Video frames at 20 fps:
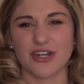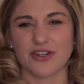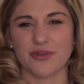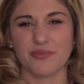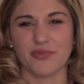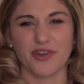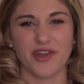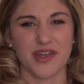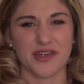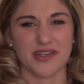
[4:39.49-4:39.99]
to
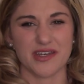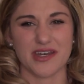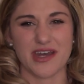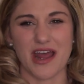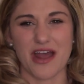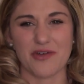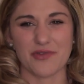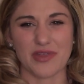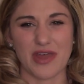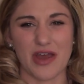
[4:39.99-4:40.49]
blend it
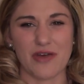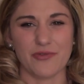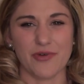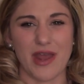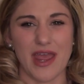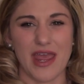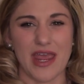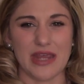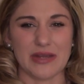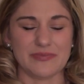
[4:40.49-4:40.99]
out that
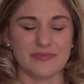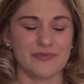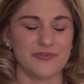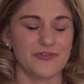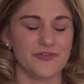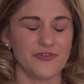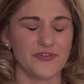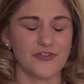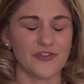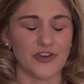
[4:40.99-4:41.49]
way
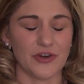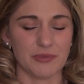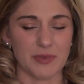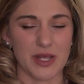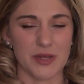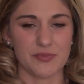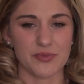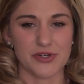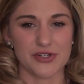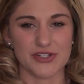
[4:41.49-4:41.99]
for
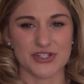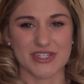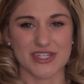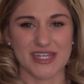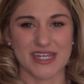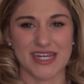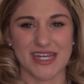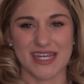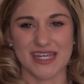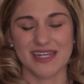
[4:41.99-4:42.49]
me
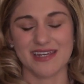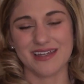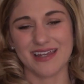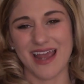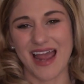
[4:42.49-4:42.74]
personally.